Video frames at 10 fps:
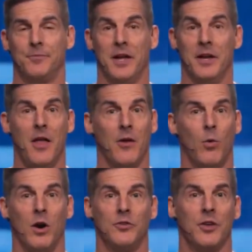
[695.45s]
In other
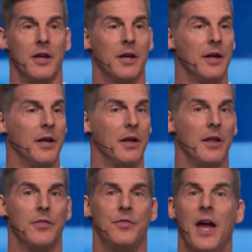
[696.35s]
words,
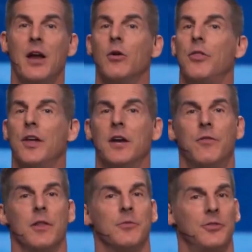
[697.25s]
they don't think
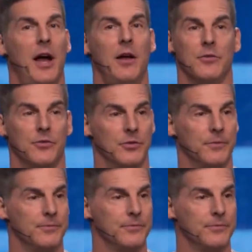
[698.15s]
for themselves.